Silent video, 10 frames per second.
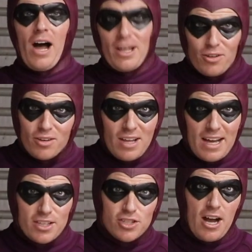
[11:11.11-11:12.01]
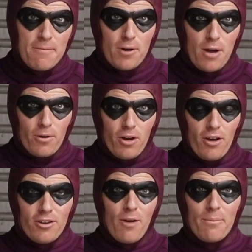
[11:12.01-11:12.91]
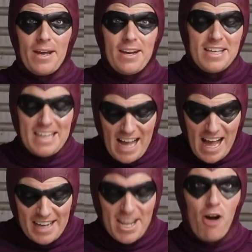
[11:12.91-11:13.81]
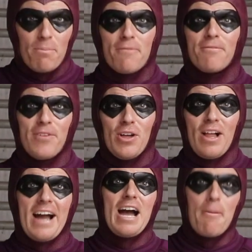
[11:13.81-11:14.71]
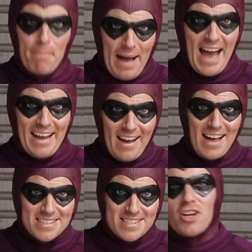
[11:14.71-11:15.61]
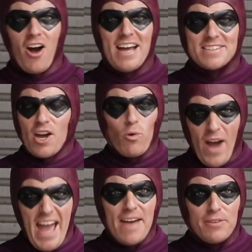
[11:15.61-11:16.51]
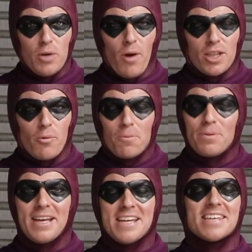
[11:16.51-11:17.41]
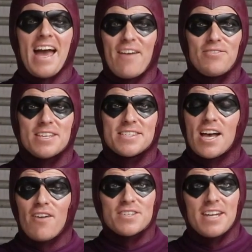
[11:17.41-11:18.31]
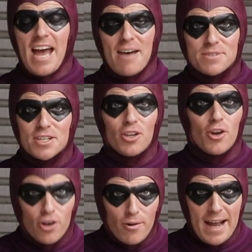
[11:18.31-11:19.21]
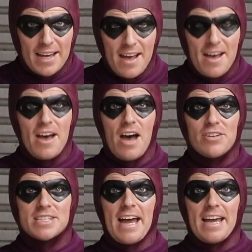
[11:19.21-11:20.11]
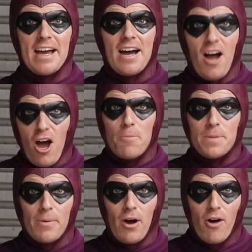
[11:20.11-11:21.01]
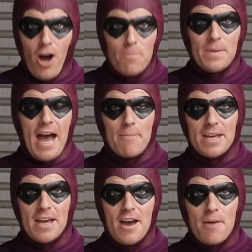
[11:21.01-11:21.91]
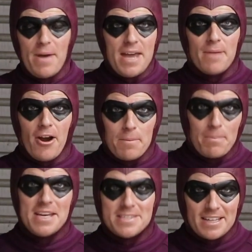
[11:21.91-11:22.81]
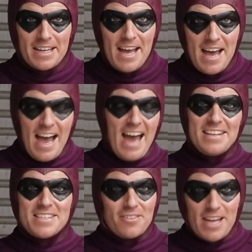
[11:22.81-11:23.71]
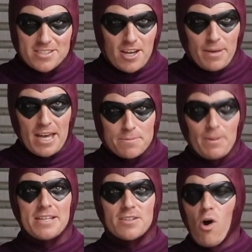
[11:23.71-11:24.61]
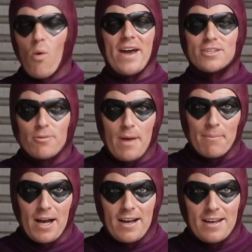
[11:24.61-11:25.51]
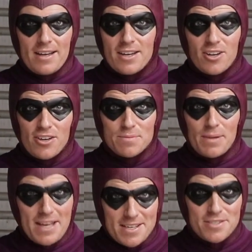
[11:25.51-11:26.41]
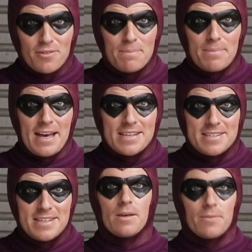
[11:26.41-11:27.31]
I look like a giant purple condom, but you can't help but feel like a badass. Guys, wherever you are in the world, please have yourselves an absolute cracker of a day. I hope you're well, hope you're happy. Be merry, be silly. And until next time, geeks, please always remember, cosplayers do it best.